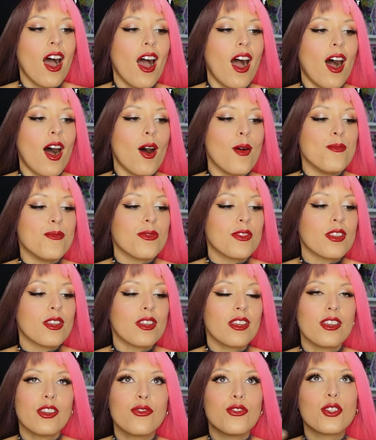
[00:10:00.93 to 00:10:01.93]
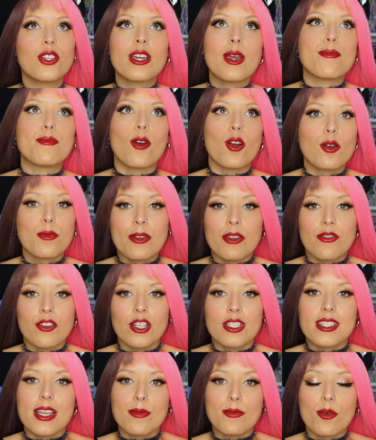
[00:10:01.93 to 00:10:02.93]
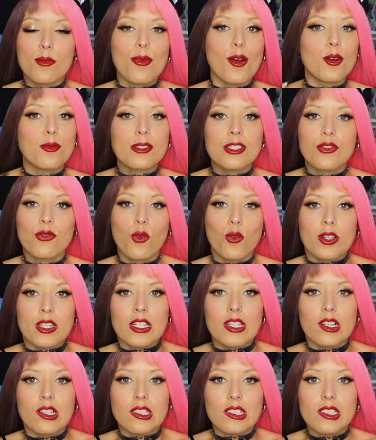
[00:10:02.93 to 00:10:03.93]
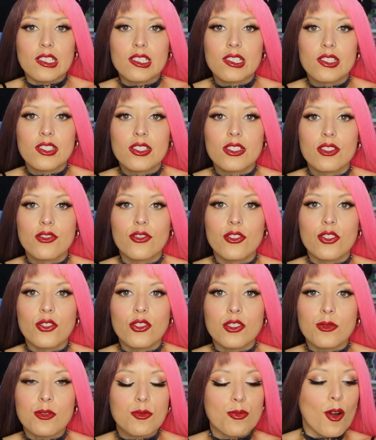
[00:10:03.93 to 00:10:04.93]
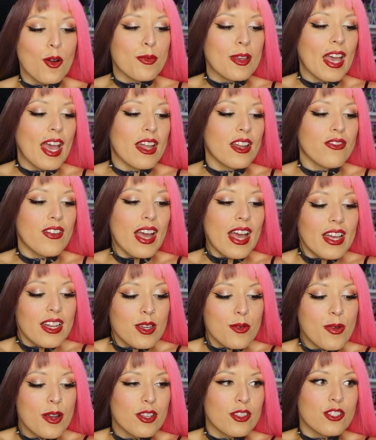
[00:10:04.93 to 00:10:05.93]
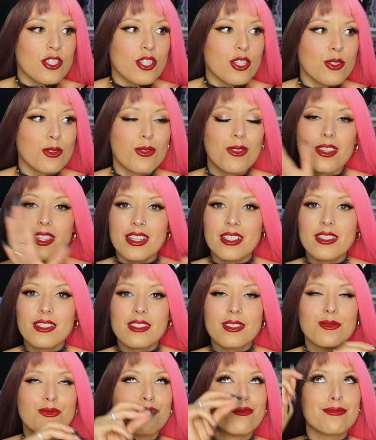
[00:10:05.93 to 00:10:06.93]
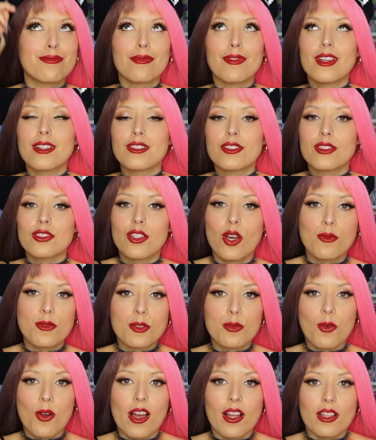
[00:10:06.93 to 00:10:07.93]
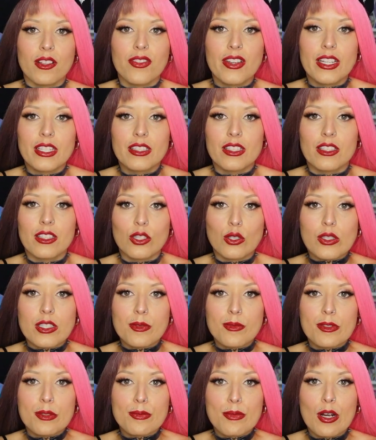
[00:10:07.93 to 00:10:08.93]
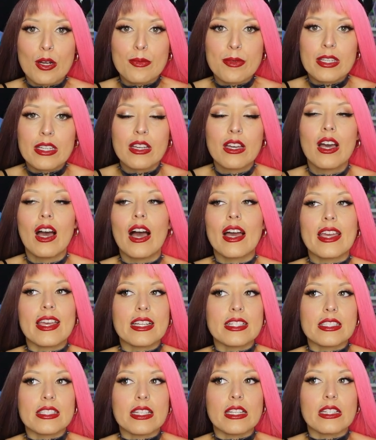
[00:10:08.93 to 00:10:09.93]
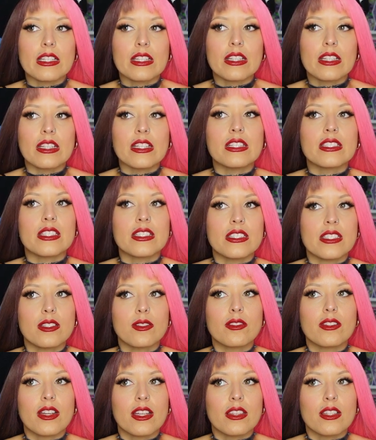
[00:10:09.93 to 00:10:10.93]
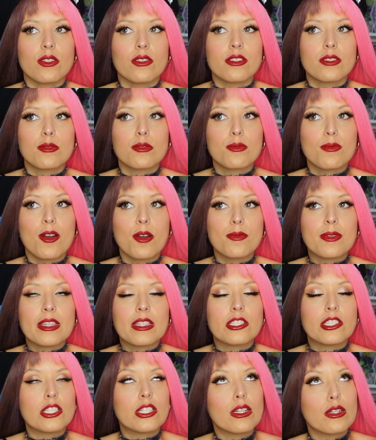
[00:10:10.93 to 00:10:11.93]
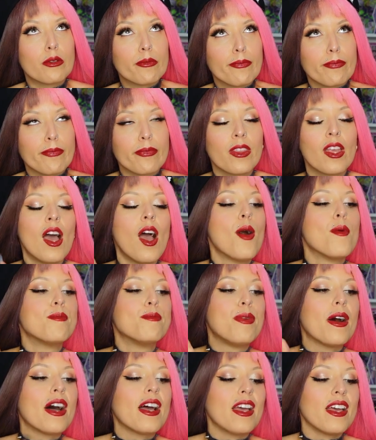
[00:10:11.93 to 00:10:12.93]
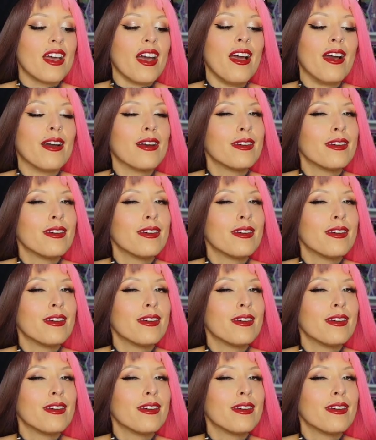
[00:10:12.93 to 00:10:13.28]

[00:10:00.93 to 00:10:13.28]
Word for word: Um, if you look at Barbie, for example, Barbie's forty dollars for the Christmas Barbie, and if I had to compare the two, this so much more elevated than the Christmas Barbie. I can't say anything because I did get the Christmas Barbie this year, hmm, but